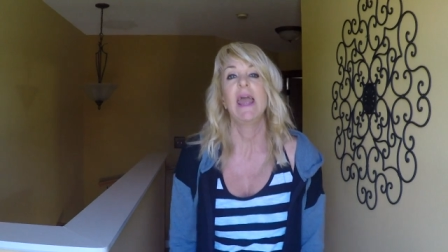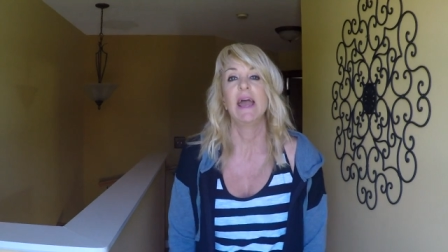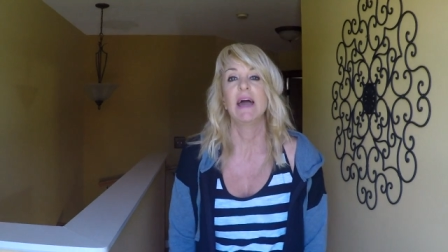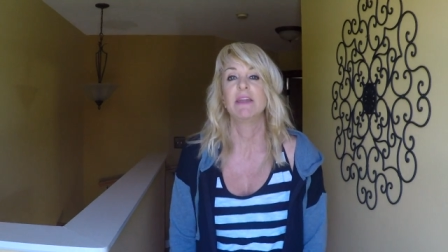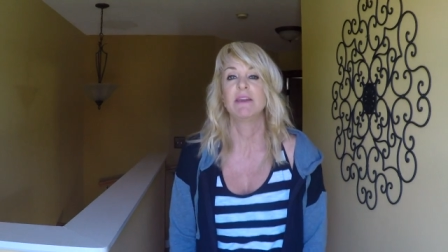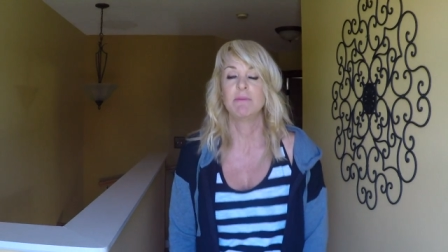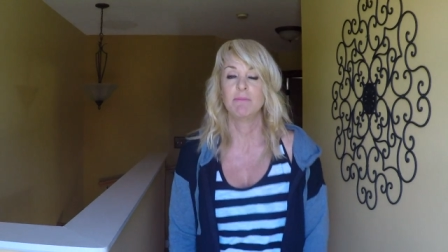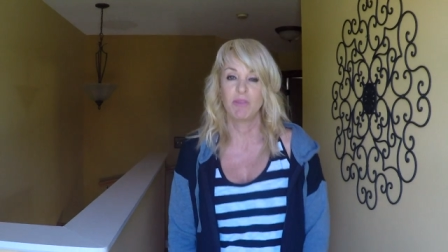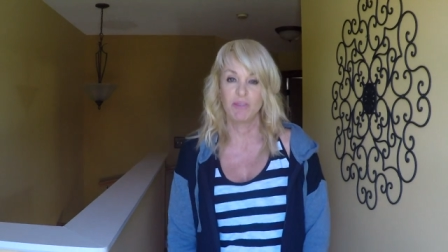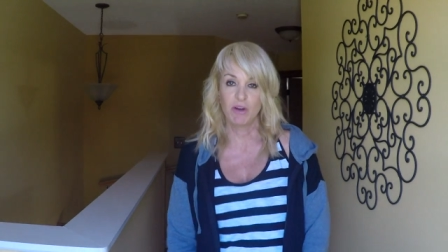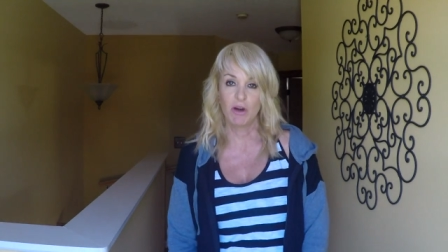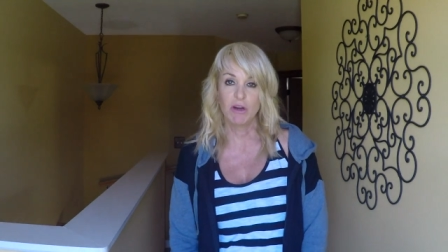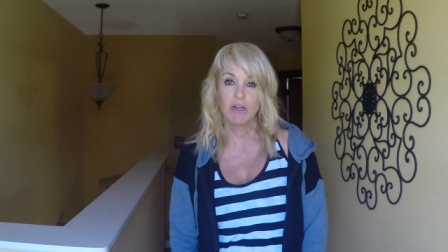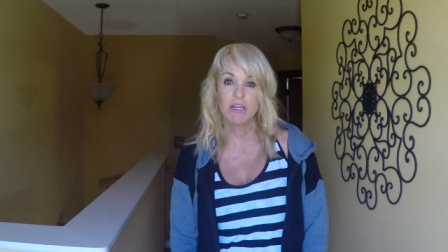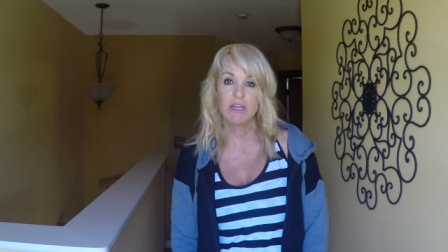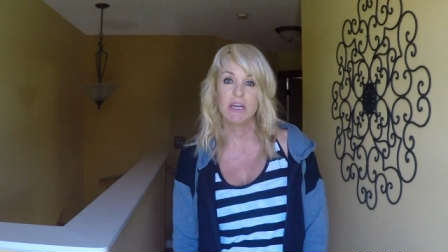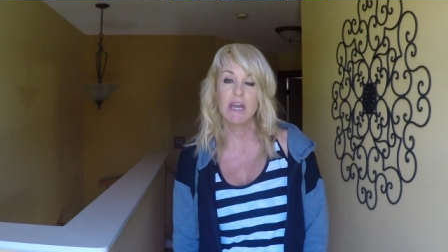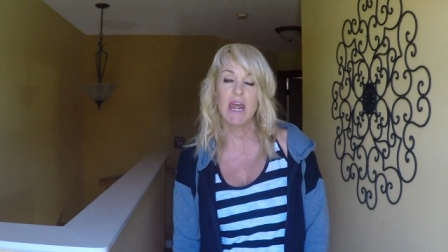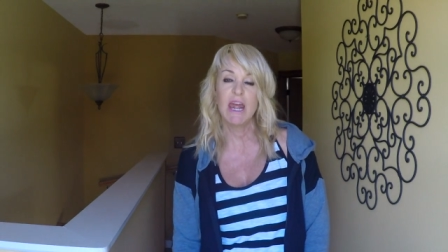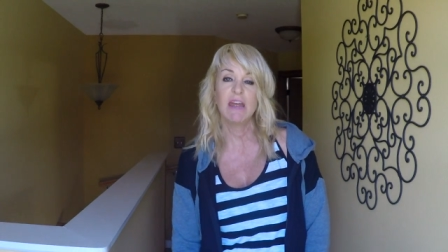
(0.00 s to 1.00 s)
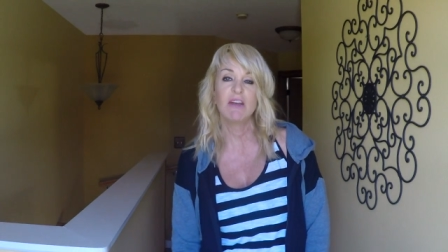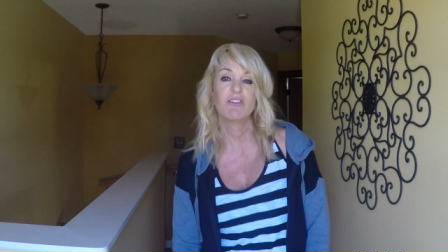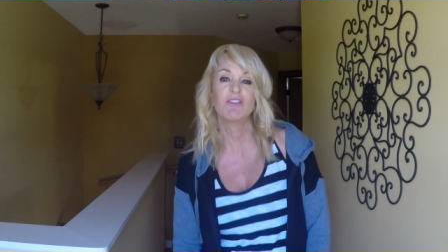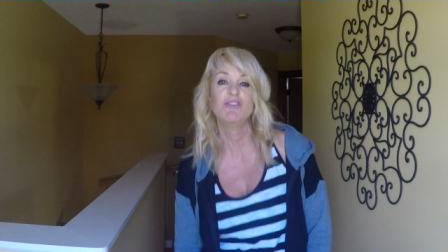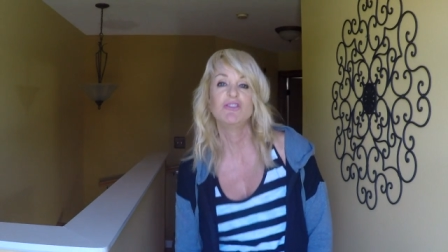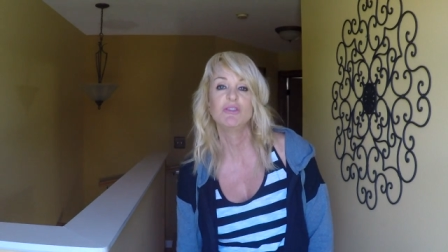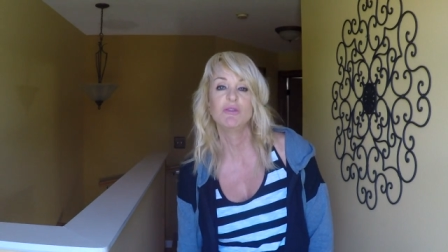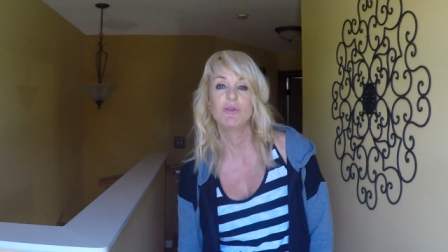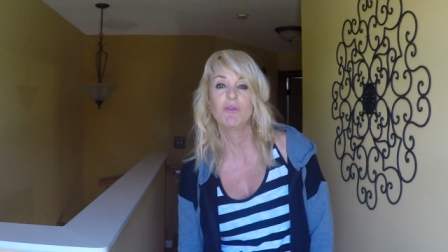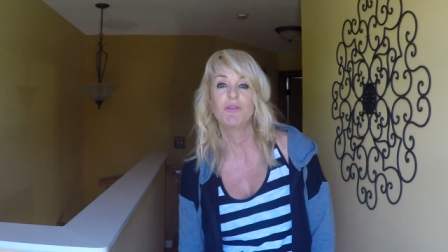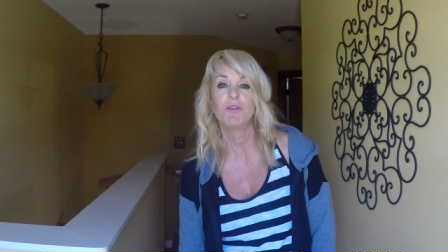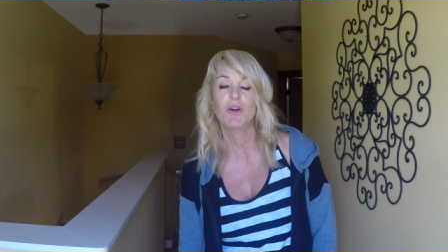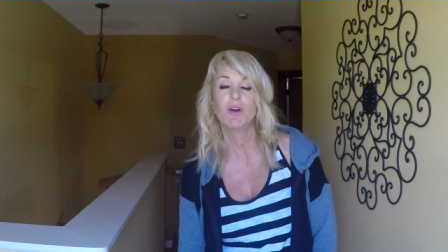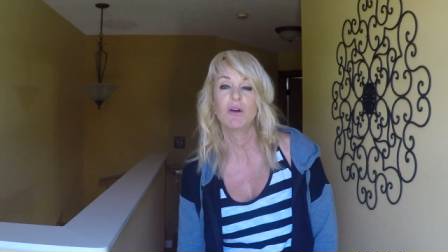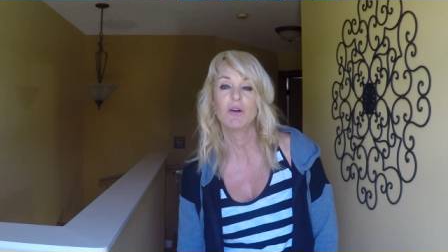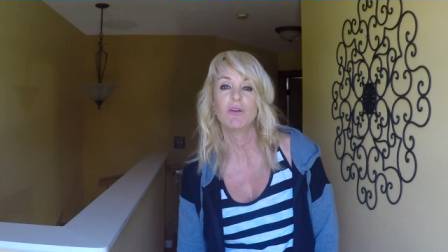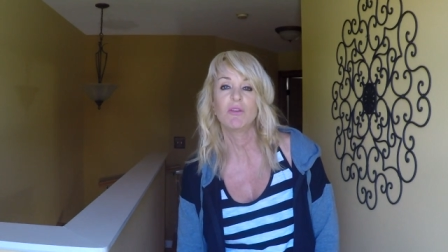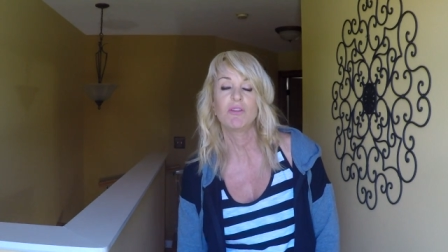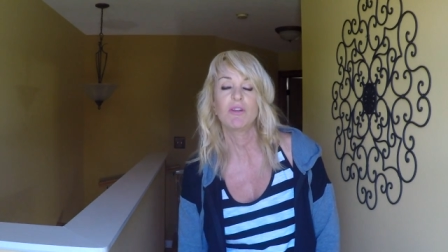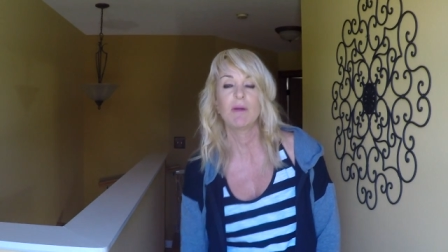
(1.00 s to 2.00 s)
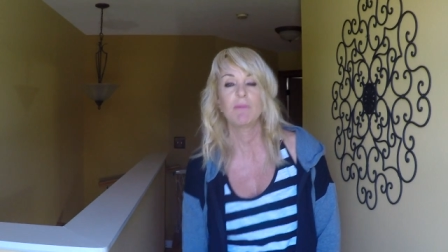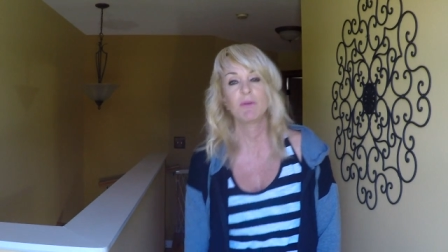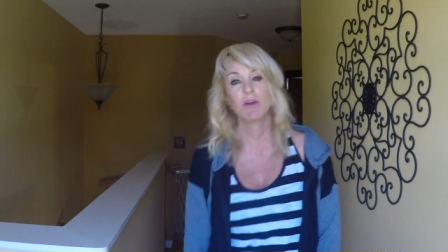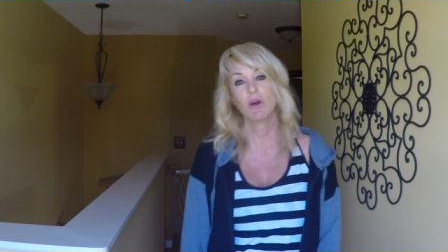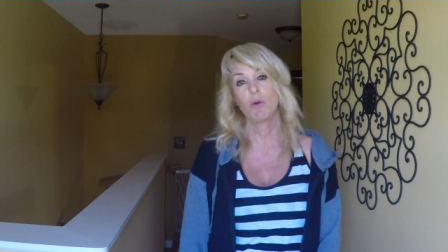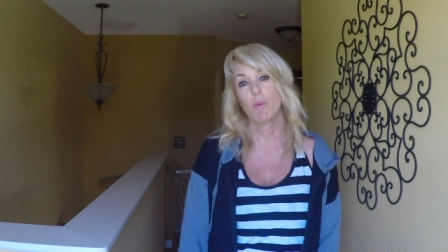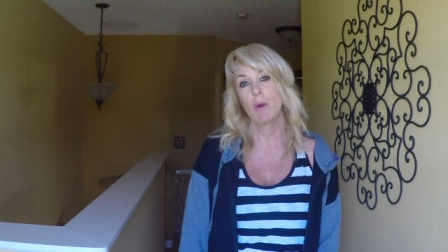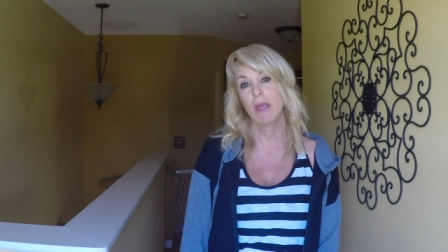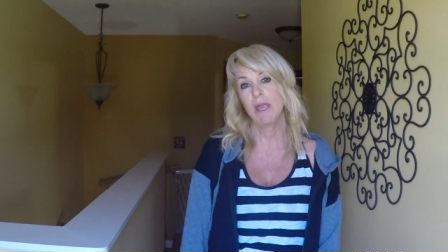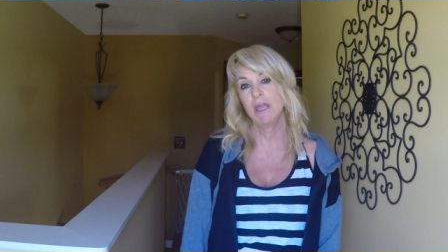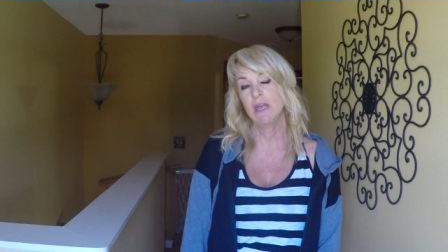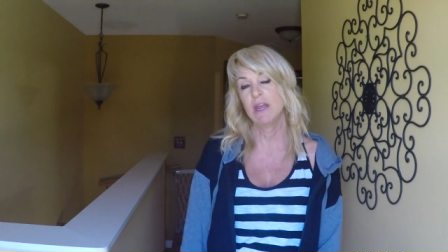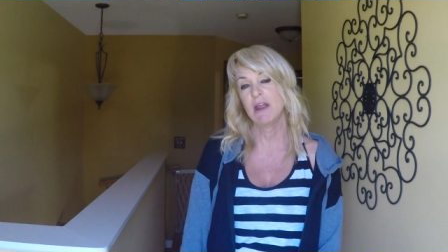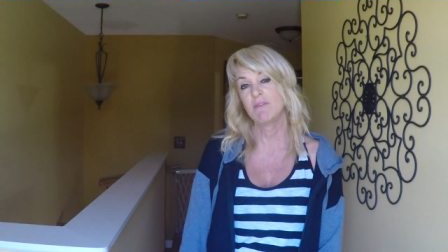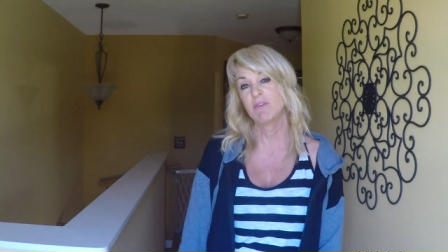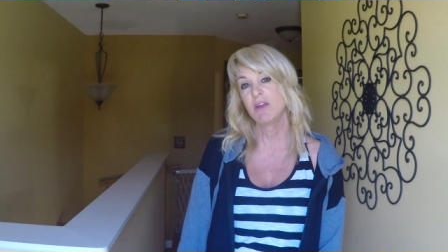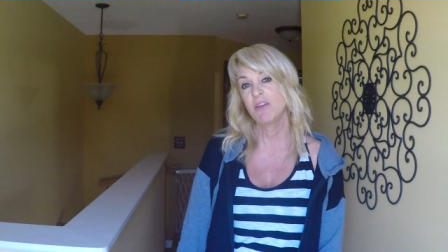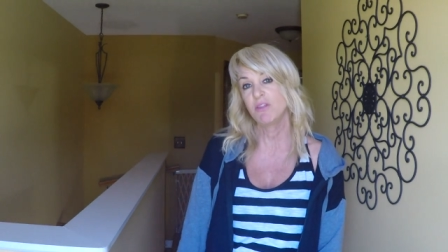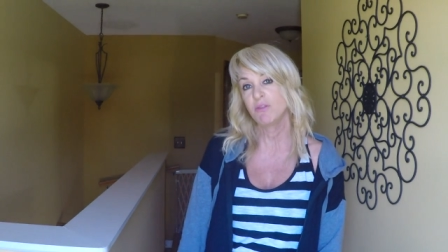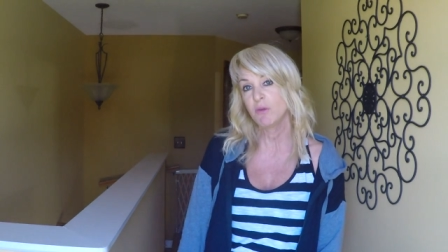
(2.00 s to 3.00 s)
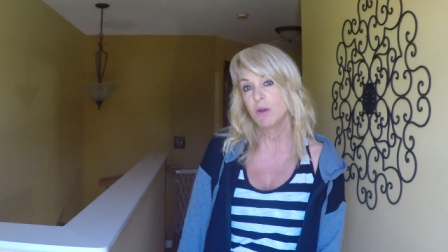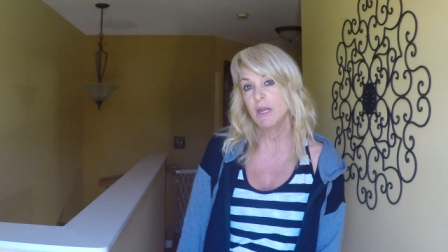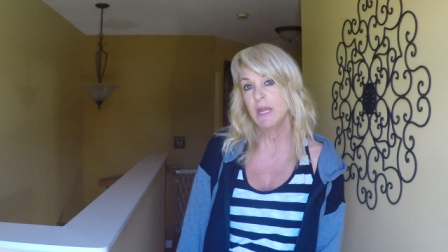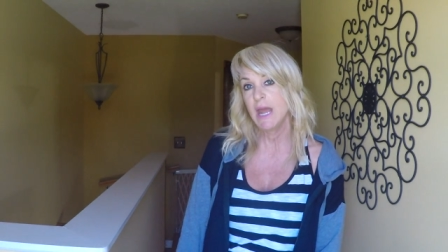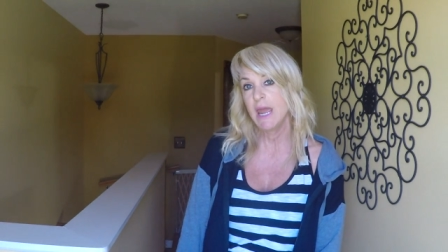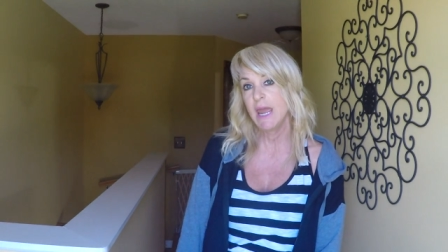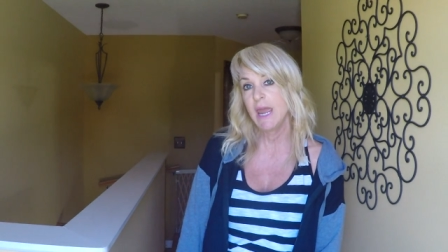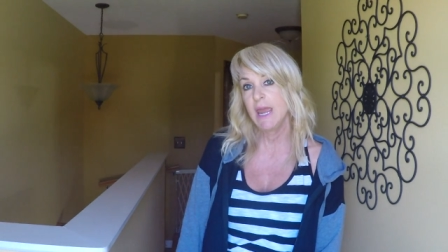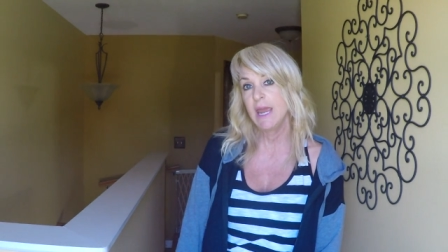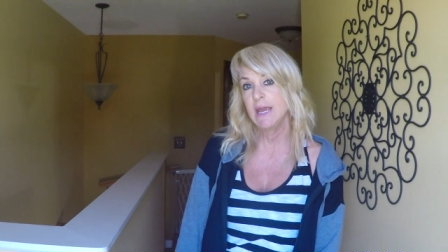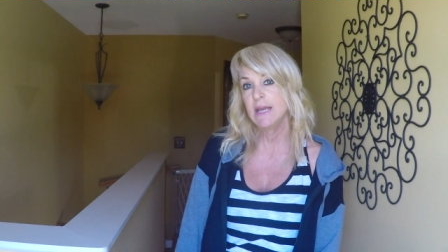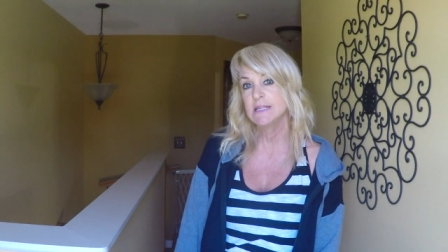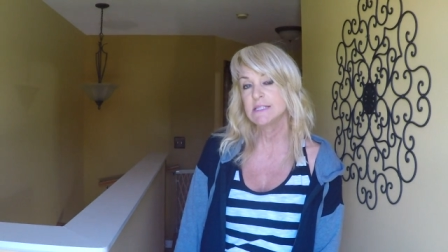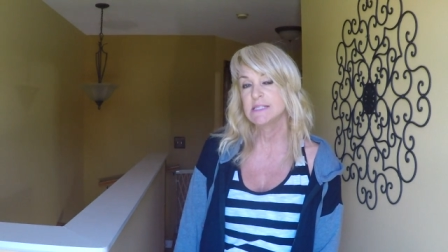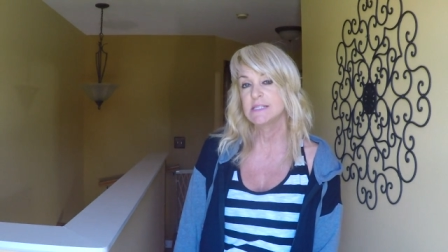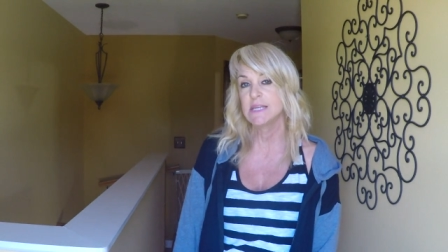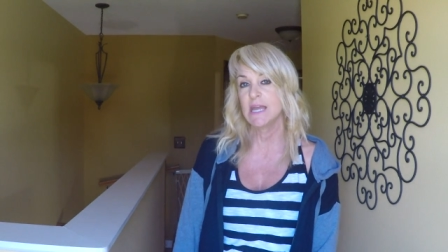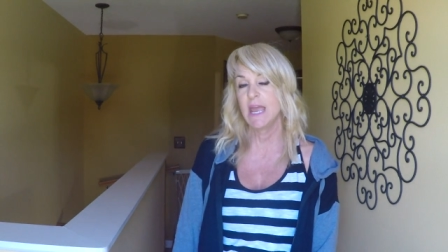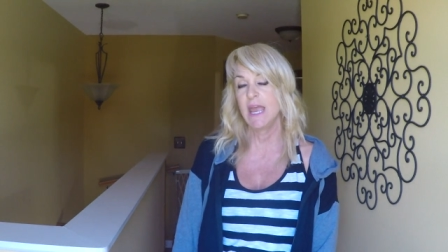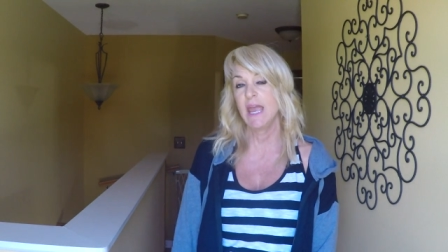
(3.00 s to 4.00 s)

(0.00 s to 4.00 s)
and I'm starting today. It's June 1st. I'm going to weigh in every three days.